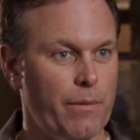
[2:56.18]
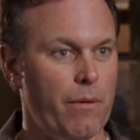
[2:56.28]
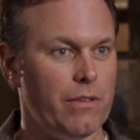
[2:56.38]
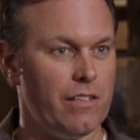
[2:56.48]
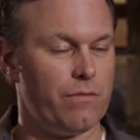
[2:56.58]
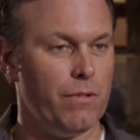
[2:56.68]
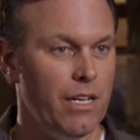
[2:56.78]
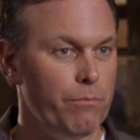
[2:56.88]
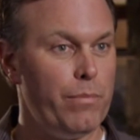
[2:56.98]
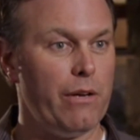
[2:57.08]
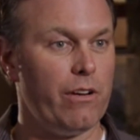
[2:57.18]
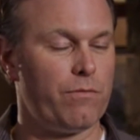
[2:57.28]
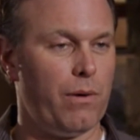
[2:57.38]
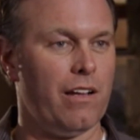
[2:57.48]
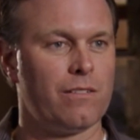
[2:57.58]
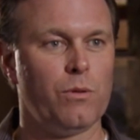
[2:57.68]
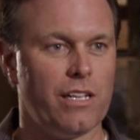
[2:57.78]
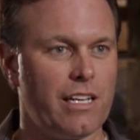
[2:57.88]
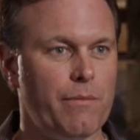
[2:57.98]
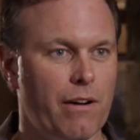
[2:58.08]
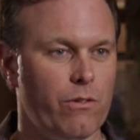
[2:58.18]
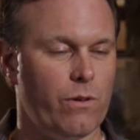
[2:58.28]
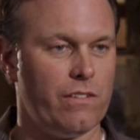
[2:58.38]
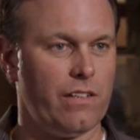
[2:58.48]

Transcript: came up with this, be responsible and keep everyone